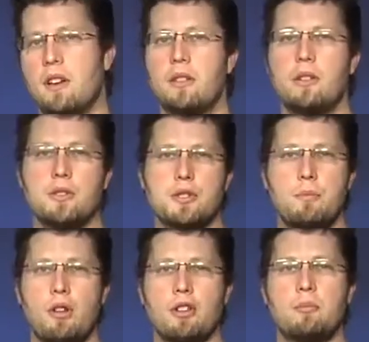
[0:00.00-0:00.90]
There are
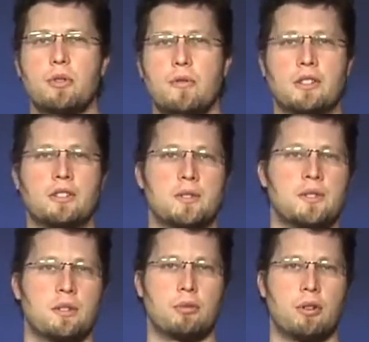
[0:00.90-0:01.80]
small imperfections
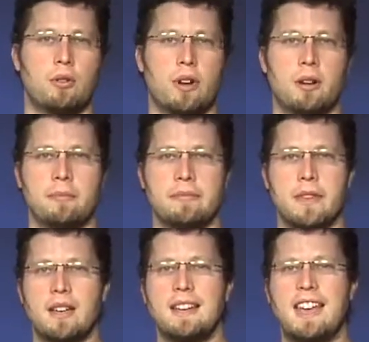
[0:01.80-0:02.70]
to the program.
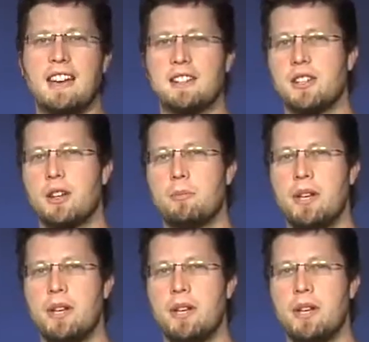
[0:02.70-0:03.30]
Canceling a